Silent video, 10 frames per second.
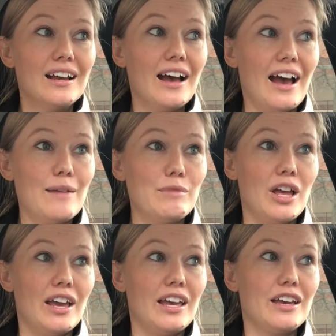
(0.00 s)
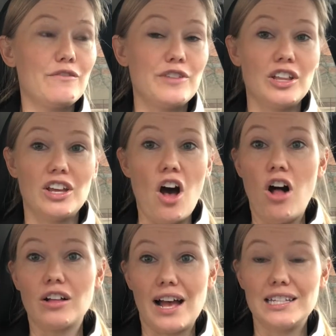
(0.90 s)
I'm like feeling
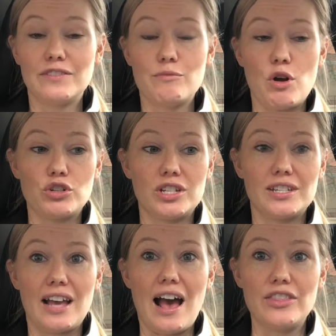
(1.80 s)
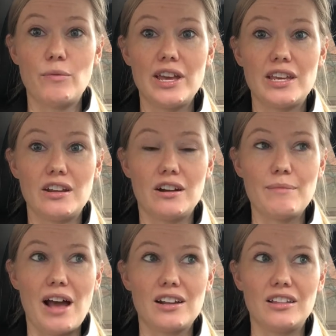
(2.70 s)
all kinds of emotions. Like on the way here, I'm
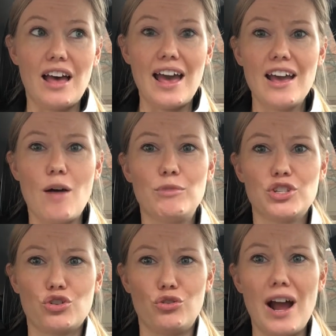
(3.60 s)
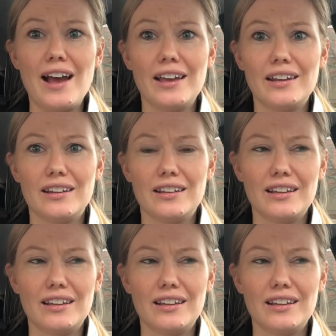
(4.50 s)
not gonna lie, I almost cried.